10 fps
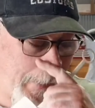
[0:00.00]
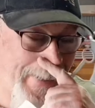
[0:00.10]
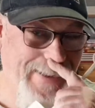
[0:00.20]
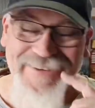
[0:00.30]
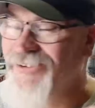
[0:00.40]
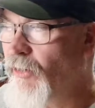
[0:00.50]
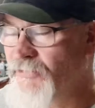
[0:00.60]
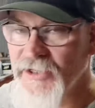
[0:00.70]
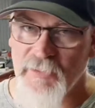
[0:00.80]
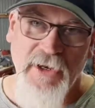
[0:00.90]
And
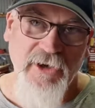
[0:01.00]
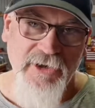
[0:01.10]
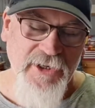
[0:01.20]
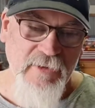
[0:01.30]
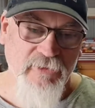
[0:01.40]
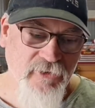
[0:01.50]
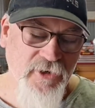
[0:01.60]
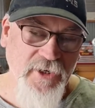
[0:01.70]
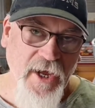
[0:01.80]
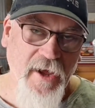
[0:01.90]
obviously, depending on your temperature
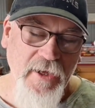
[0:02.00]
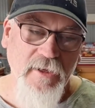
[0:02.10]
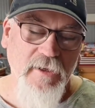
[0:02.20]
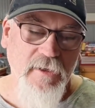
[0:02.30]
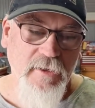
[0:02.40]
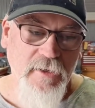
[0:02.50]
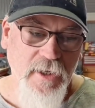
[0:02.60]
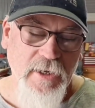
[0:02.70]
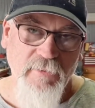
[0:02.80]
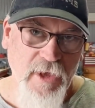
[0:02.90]
your day,
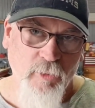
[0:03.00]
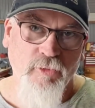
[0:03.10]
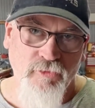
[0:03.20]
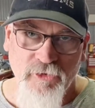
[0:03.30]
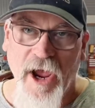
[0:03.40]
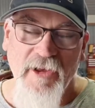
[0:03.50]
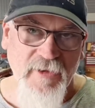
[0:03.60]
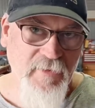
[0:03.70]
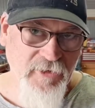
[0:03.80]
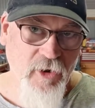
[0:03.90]
um, that will change
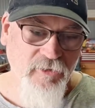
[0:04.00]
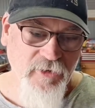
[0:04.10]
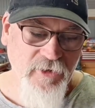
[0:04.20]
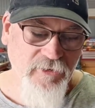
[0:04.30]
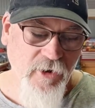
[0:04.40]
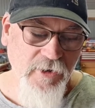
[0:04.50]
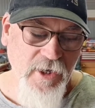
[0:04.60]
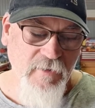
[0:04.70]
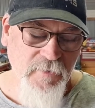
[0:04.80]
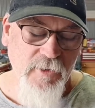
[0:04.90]
the viscosity. So
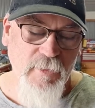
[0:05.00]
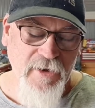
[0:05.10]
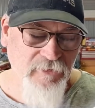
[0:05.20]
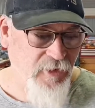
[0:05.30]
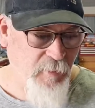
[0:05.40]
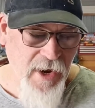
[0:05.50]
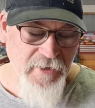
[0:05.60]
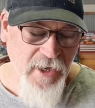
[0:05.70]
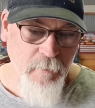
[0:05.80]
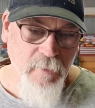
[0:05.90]
yeah, if you mix your
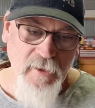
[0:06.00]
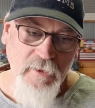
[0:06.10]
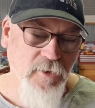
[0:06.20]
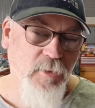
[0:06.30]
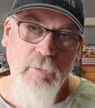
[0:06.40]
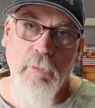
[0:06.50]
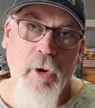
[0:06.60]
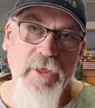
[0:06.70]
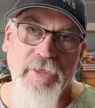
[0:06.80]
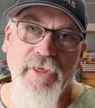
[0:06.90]
paint up
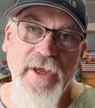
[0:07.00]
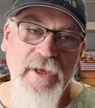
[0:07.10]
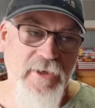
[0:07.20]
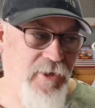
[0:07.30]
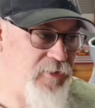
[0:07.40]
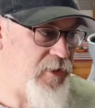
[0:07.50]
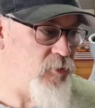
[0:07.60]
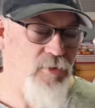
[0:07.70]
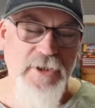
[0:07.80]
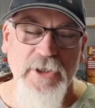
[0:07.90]
by the thing and you think,
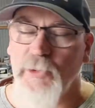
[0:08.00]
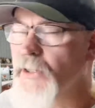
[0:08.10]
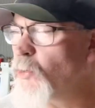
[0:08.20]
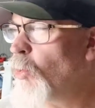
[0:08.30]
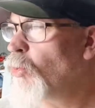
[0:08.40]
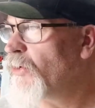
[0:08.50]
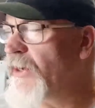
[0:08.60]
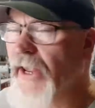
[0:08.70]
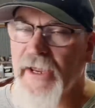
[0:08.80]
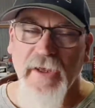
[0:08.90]
oh, it's a little bit cooler
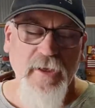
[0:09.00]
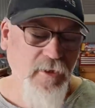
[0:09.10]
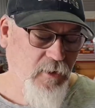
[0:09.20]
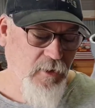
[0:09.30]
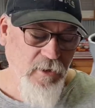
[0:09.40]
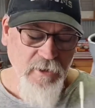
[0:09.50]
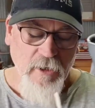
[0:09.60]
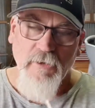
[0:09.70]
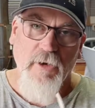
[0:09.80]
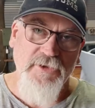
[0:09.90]
today, you
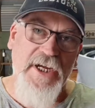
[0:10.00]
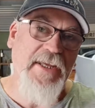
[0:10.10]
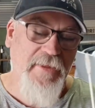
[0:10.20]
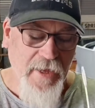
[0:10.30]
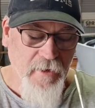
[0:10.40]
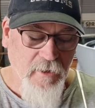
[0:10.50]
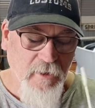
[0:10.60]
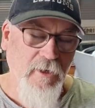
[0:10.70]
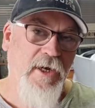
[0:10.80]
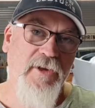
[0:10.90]
know, I'll check that
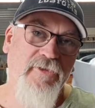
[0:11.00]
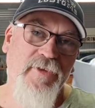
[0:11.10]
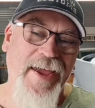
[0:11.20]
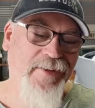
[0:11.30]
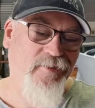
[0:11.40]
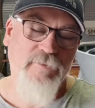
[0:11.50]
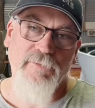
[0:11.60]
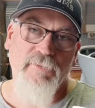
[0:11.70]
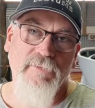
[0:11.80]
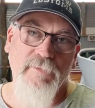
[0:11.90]
and it takes
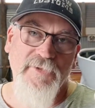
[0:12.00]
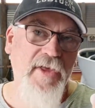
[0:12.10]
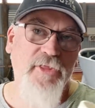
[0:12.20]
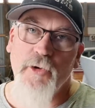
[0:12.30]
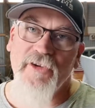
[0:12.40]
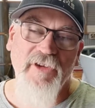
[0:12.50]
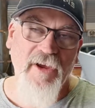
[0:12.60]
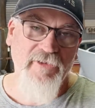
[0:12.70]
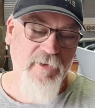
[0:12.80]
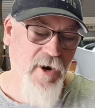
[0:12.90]
say 30
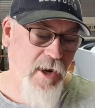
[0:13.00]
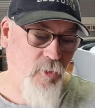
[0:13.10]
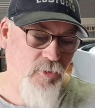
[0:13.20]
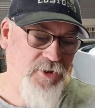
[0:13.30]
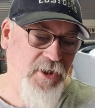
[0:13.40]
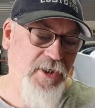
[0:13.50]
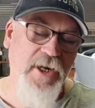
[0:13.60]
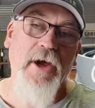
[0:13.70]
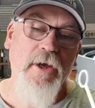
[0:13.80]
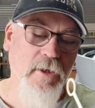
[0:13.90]
seconds are out, well shit, you
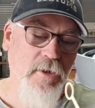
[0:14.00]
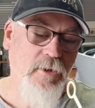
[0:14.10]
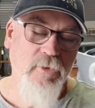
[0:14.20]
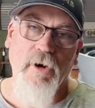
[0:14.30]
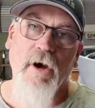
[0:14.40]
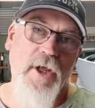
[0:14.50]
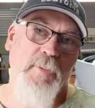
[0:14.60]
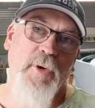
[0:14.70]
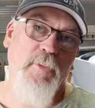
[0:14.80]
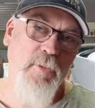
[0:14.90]
know, right, I've got to
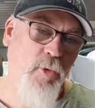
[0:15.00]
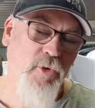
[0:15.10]
put a bit more